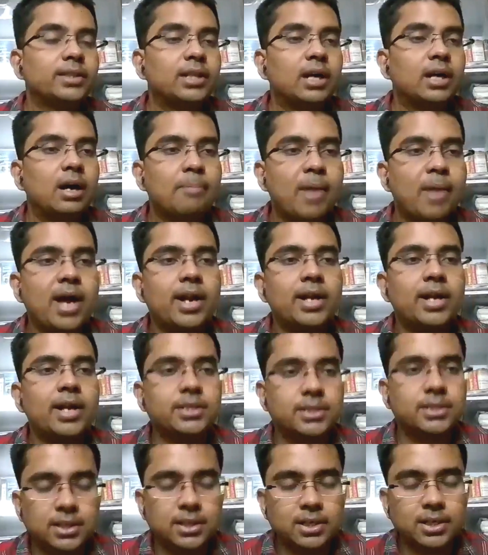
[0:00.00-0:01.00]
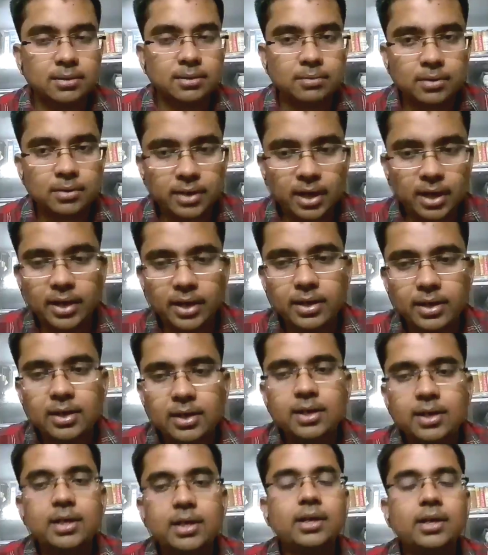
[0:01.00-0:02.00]
the marriage tie,
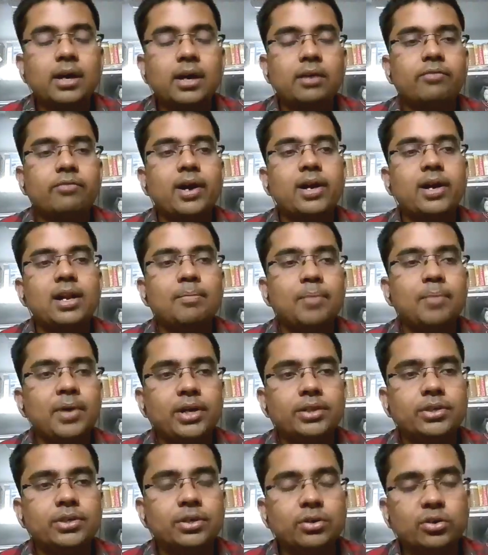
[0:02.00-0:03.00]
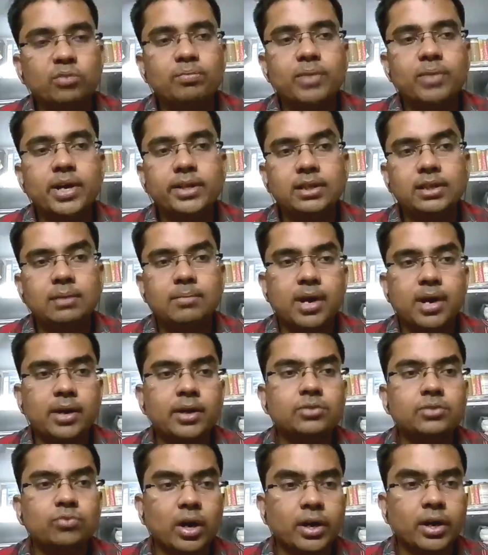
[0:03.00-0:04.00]
he can file a petition to make the
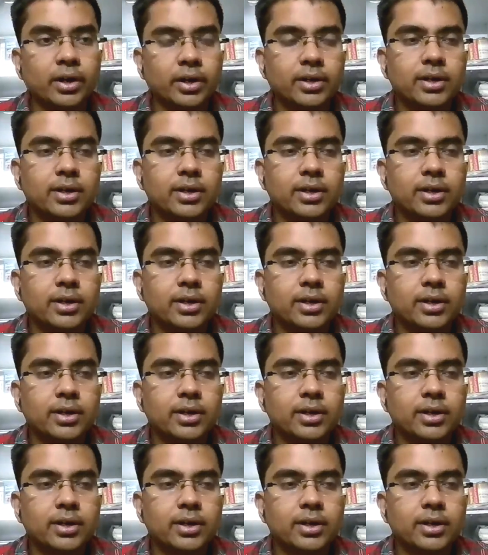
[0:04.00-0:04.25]
marriage void.